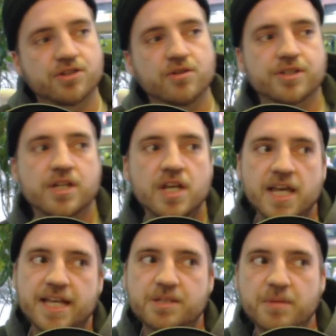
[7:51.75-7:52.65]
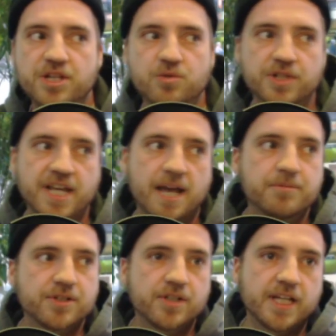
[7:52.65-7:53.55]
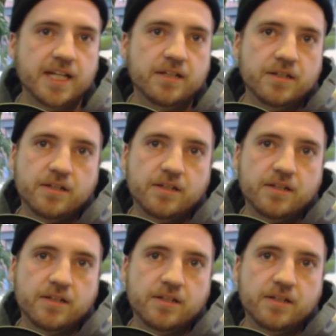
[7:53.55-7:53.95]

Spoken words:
So it's meant to encapsulate